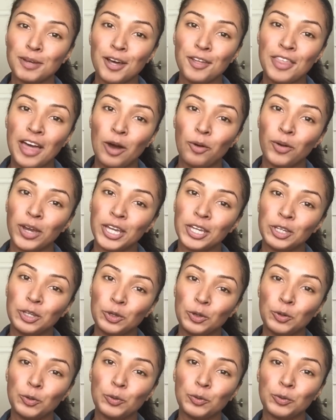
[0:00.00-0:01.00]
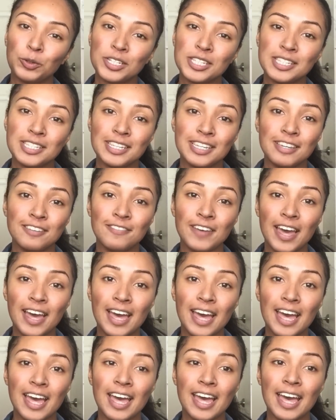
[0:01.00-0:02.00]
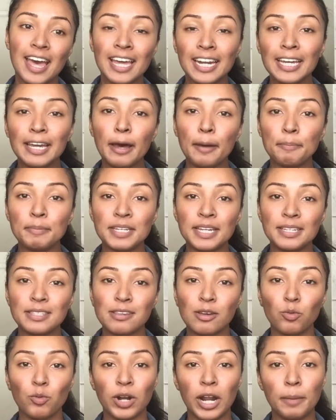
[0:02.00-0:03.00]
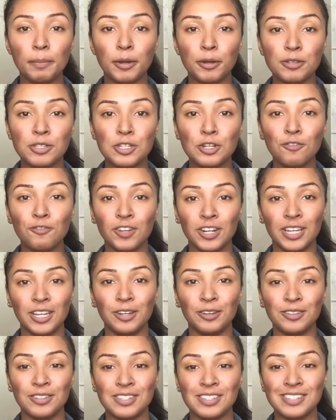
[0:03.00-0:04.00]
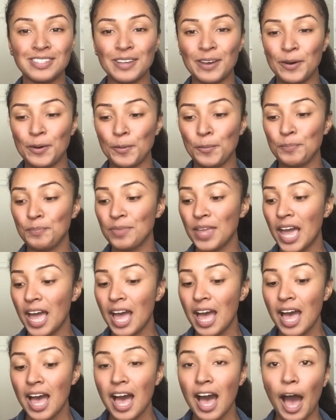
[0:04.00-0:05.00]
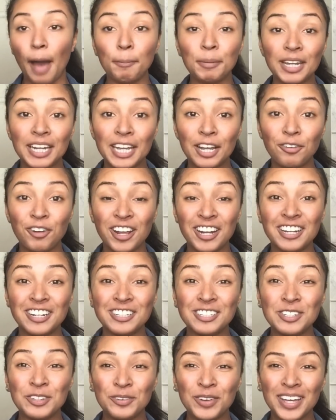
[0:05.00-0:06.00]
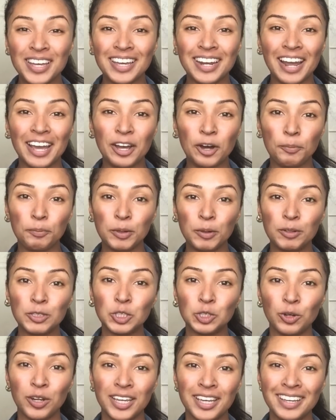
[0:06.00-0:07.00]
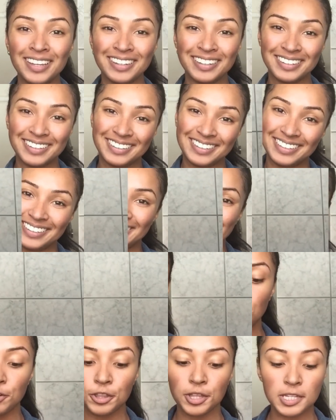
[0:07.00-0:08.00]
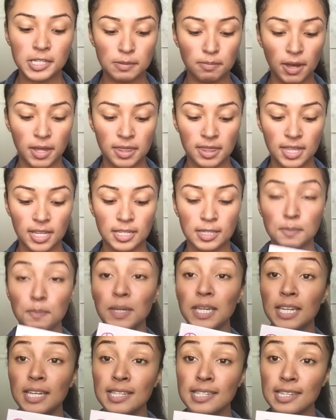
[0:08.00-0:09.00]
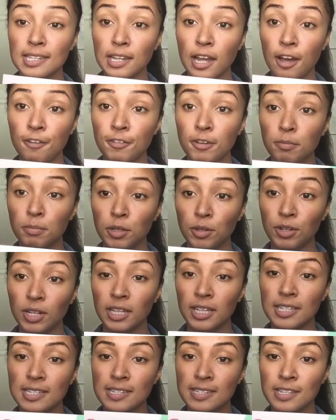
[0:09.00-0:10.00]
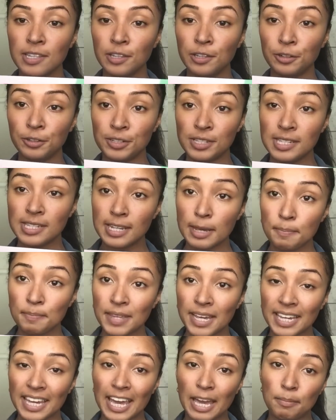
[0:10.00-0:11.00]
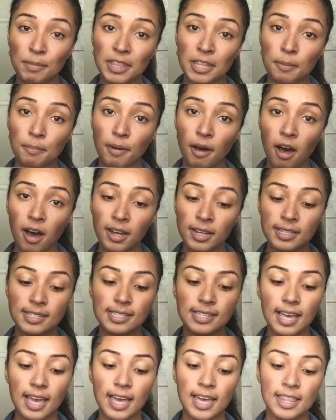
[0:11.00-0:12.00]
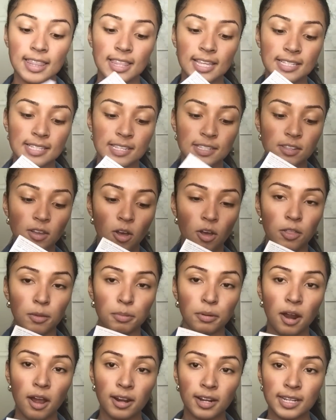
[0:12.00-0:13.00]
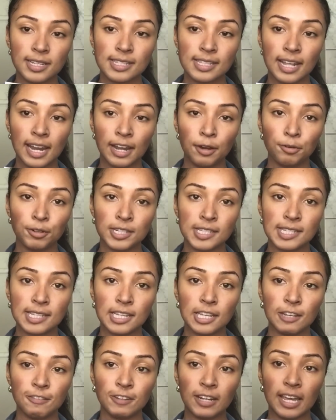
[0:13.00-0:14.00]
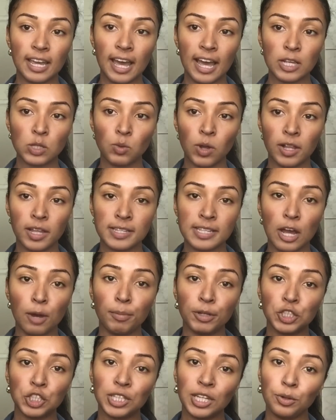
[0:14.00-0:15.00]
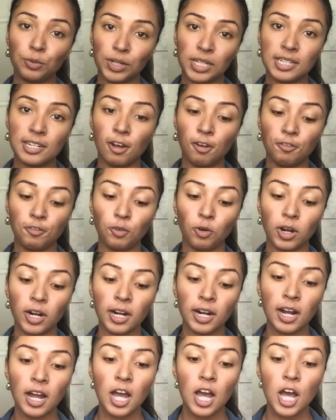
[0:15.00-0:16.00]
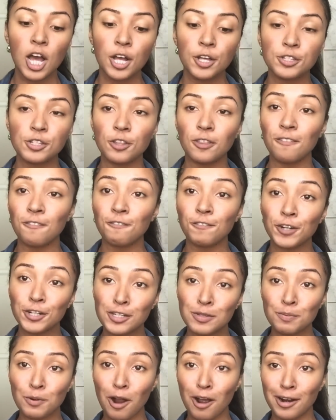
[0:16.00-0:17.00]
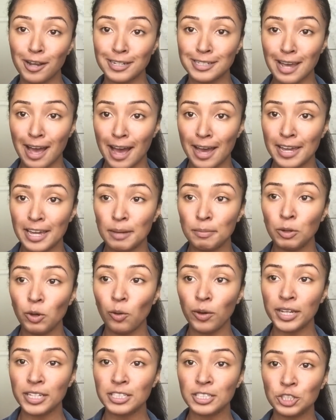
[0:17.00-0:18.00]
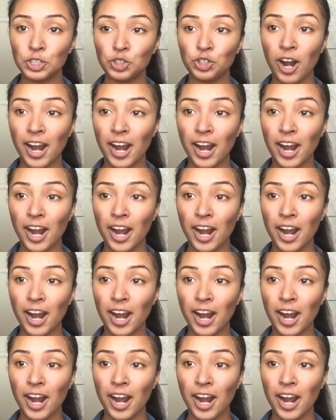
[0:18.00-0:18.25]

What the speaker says: bell. That way you receive any updates on when I post new videos. So I'm gonna get right into it and I hope you enjoy it. So the theme for this month is peace, love, and beauty. This is the little slip that came in the box, and this is all the products that I received as well as how much they retail for. So the first product I am going to